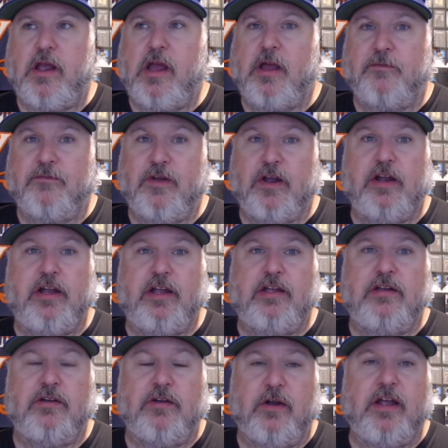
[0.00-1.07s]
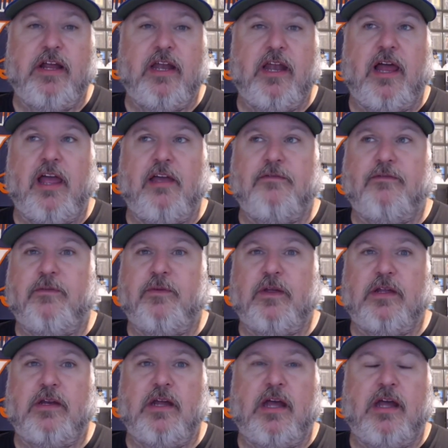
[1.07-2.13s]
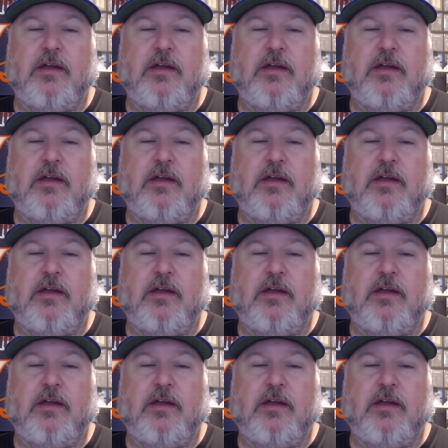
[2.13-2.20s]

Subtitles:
a very great life, and